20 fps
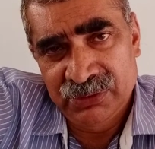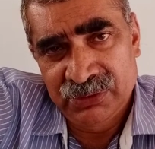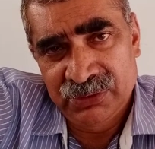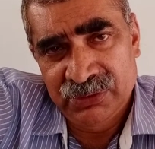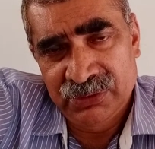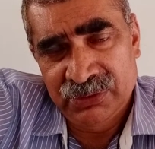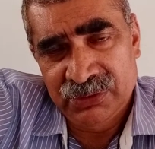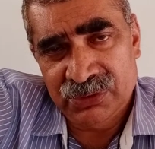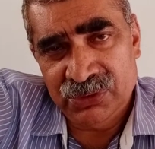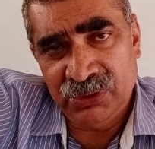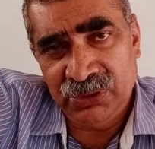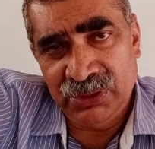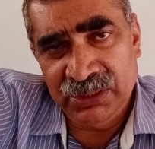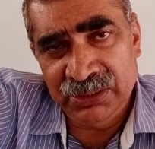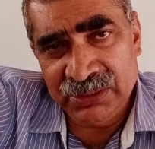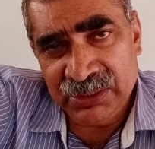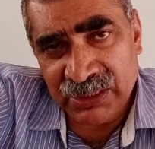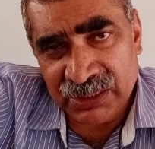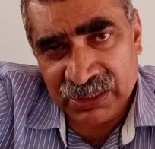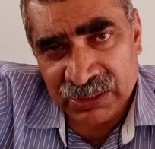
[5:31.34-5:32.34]
So
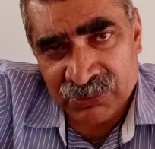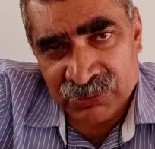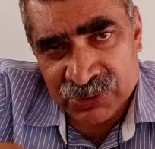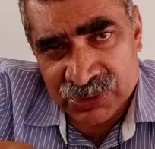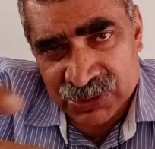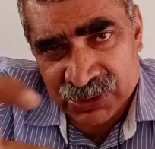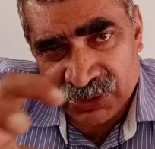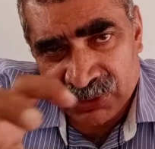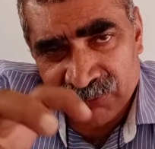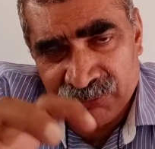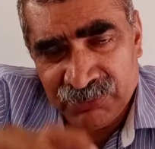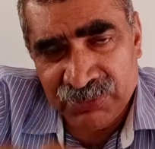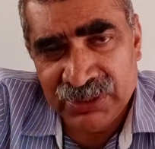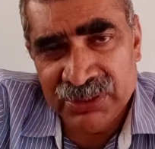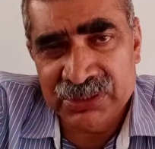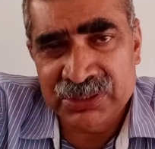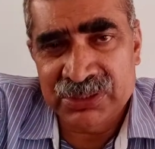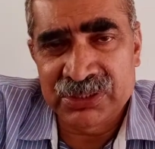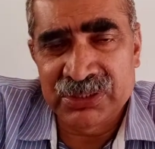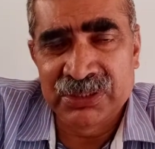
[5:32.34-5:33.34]
in the council of
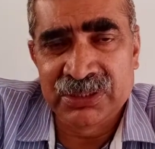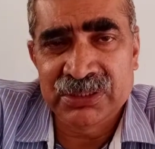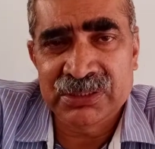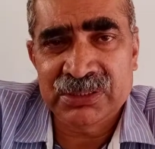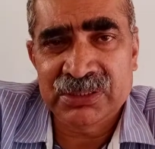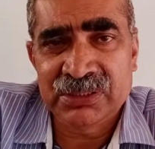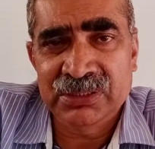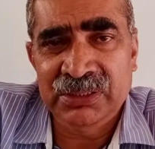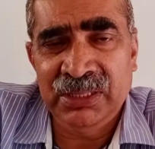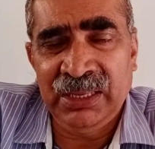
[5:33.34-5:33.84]
ministers,